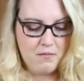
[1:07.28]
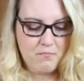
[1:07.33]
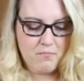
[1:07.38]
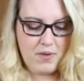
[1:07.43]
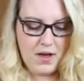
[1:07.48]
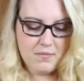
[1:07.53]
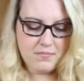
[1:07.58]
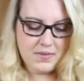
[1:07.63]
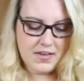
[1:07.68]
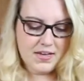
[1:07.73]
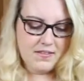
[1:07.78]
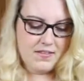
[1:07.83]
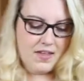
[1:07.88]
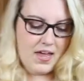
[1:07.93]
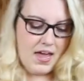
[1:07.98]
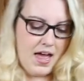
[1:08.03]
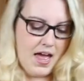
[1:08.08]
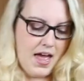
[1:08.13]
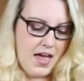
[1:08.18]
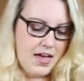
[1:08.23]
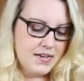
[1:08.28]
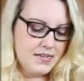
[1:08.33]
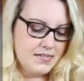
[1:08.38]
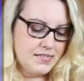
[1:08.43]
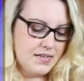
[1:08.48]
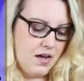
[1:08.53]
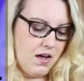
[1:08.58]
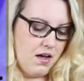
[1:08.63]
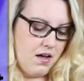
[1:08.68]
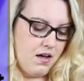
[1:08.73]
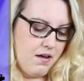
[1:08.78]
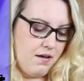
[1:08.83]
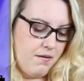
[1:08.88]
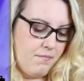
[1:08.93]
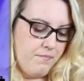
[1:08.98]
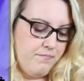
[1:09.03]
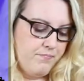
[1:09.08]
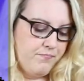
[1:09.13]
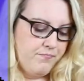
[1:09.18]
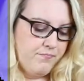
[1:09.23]
pumpkin that has
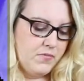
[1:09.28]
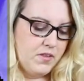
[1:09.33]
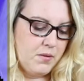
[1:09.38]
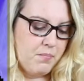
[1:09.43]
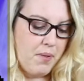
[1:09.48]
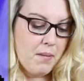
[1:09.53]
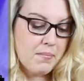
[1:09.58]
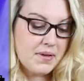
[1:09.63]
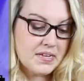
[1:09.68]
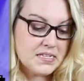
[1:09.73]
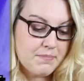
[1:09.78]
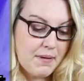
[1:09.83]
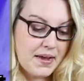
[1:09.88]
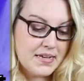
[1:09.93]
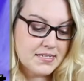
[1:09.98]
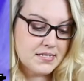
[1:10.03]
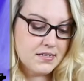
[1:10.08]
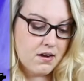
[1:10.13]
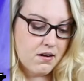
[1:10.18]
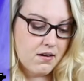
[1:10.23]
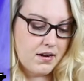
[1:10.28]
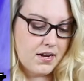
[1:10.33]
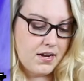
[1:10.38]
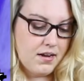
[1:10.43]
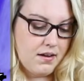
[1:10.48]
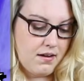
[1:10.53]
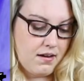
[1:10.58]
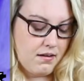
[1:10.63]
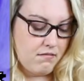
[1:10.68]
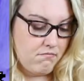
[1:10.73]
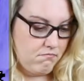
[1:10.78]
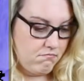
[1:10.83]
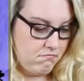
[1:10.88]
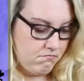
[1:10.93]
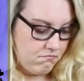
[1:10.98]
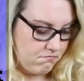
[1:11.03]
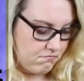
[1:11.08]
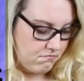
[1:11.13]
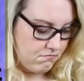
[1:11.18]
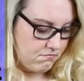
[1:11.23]
the pumpkin spices already in it.
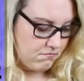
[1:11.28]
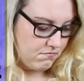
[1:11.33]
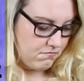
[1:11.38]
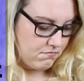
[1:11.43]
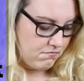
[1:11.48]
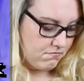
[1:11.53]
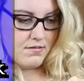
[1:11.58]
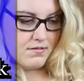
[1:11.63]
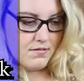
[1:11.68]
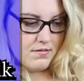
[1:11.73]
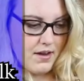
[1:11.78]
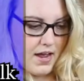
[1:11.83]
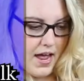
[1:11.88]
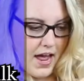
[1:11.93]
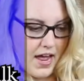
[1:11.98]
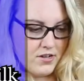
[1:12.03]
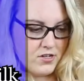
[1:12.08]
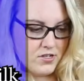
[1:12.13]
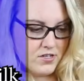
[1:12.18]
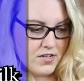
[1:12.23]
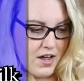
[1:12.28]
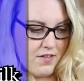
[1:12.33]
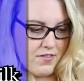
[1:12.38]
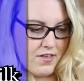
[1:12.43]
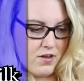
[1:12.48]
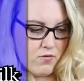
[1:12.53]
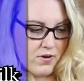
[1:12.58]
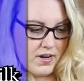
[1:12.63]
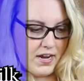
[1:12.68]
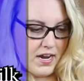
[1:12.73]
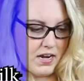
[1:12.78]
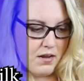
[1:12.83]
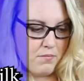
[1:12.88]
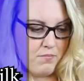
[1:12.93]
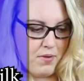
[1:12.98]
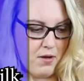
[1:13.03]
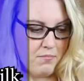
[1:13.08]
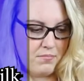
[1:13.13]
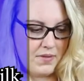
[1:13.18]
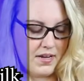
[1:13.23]
I just got the organic
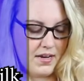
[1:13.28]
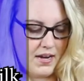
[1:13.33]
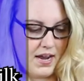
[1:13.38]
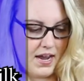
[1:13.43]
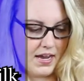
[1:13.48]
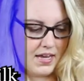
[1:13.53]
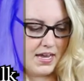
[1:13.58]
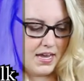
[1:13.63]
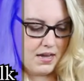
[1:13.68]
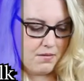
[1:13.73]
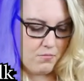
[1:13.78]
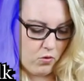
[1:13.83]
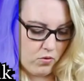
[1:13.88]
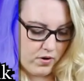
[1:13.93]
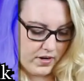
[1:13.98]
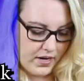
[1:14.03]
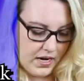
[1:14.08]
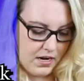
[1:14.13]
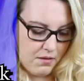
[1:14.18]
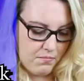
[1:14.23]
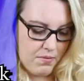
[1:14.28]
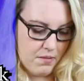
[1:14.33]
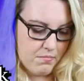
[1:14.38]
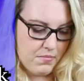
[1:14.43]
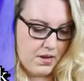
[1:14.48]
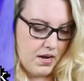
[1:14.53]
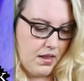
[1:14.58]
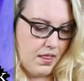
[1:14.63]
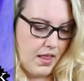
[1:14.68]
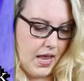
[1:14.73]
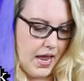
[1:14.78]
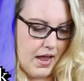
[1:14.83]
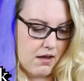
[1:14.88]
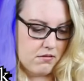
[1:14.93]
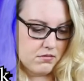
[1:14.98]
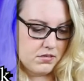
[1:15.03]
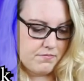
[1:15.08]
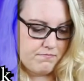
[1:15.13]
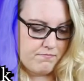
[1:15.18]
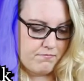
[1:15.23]
pumpkin. I keep organic pumpkin in the
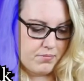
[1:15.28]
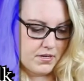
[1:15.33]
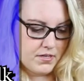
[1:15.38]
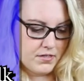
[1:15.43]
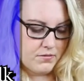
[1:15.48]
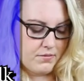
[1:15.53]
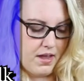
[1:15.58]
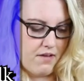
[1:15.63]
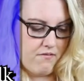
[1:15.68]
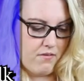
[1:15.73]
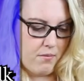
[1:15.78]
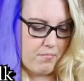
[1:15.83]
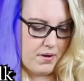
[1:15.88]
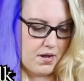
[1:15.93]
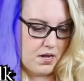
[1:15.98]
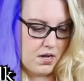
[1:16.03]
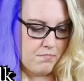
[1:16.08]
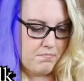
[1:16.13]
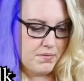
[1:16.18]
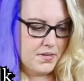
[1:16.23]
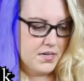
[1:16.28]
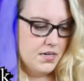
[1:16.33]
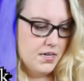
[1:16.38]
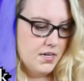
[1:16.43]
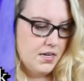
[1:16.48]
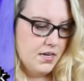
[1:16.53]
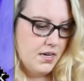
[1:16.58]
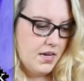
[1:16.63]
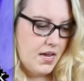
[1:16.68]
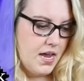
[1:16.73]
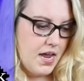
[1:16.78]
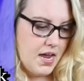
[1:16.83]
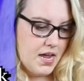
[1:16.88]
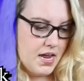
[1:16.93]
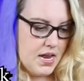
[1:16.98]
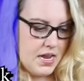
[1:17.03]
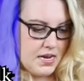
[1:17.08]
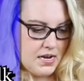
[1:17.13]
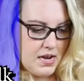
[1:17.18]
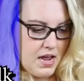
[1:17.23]
house because we have a pup,
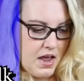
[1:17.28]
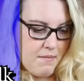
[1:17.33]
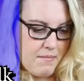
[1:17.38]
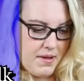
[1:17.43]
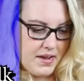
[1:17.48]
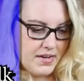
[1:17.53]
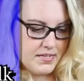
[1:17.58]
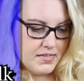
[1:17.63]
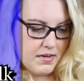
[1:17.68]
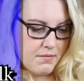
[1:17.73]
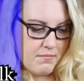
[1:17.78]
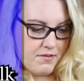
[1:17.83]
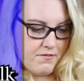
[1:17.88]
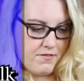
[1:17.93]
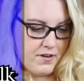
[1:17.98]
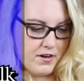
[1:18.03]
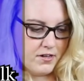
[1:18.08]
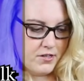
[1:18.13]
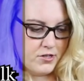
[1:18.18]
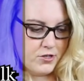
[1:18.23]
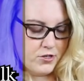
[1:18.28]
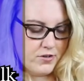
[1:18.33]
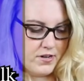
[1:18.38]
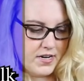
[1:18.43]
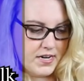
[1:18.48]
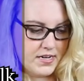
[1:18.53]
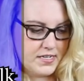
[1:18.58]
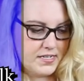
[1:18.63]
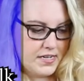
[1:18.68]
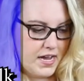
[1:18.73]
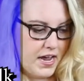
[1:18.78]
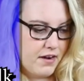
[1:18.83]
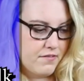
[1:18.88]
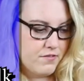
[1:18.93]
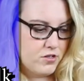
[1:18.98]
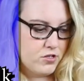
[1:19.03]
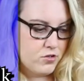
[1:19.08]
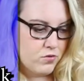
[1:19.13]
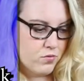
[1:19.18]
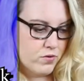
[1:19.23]
and I make some of her treats out of
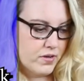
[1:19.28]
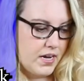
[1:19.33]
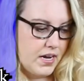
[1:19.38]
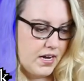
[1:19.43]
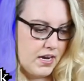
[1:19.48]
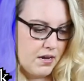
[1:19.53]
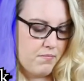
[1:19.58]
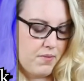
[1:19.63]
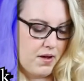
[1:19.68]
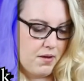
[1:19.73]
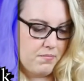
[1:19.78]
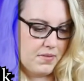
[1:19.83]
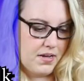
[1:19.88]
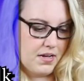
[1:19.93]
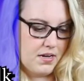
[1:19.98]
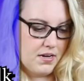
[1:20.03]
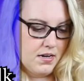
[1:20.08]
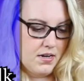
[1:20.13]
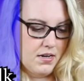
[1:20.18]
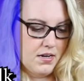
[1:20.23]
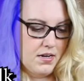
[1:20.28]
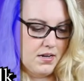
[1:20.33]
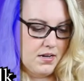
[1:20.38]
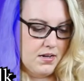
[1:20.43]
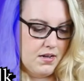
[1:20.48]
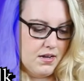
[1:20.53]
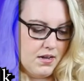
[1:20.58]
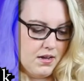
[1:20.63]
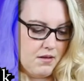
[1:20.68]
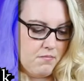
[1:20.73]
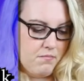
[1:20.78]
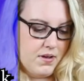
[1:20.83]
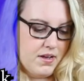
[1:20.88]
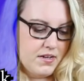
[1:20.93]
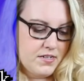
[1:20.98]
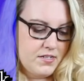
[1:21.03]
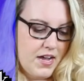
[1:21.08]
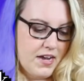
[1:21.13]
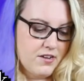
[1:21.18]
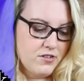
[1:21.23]
just organic pumpkin.
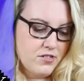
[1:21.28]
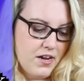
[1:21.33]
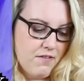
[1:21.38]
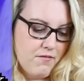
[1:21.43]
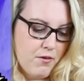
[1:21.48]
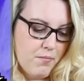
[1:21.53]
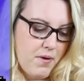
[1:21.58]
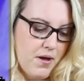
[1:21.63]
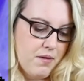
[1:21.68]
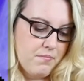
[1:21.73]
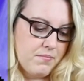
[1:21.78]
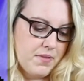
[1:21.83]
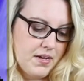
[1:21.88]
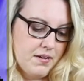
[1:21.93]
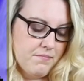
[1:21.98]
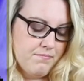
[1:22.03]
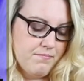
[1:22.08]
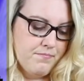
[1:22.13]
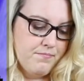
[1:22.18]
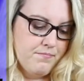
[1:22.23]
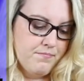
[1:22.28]
But so I just have the pumpkin.